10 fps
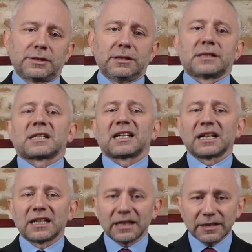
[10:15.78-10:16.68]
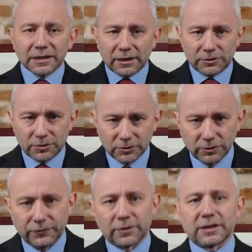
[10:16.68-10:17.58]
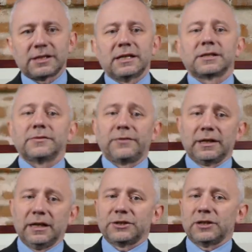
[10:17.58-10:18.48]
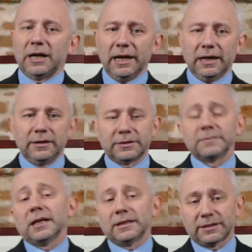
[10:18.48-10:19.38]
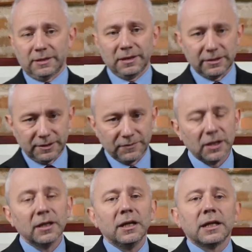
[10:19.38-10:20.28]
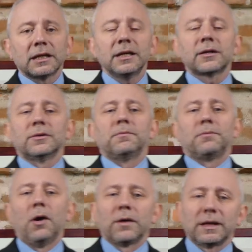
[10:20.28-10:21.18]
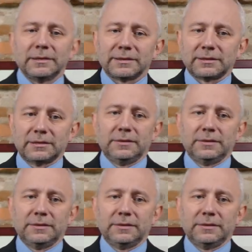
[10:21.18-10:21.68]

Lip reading: as a critical tool for assessing financial health and stability. Key components